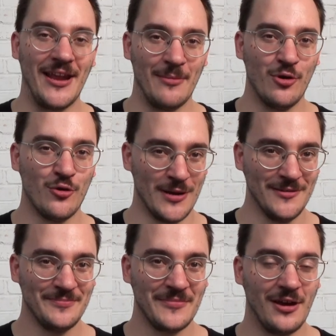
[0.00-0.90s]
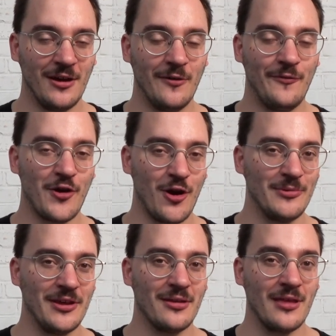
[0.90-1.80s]
Adam Huml uh,
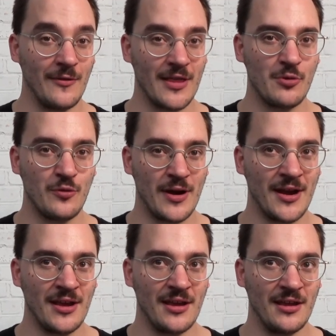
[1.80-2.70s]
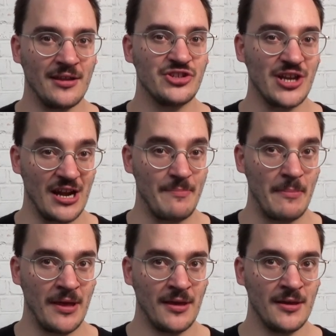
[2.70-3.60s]
from the Zichovec Brewery in Czech
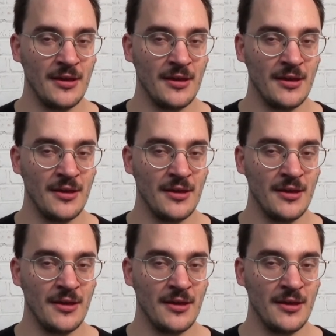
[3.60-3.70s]
Republic.